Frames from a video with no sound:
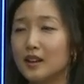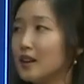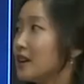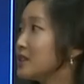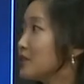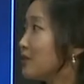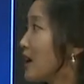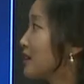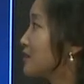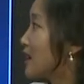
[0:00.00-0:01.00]
is the
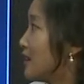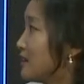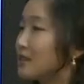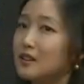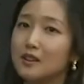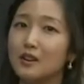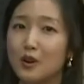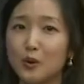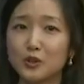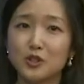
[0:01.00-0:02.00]
fact that
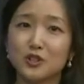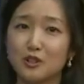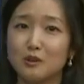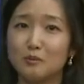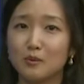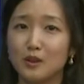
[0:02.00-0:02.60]
ownership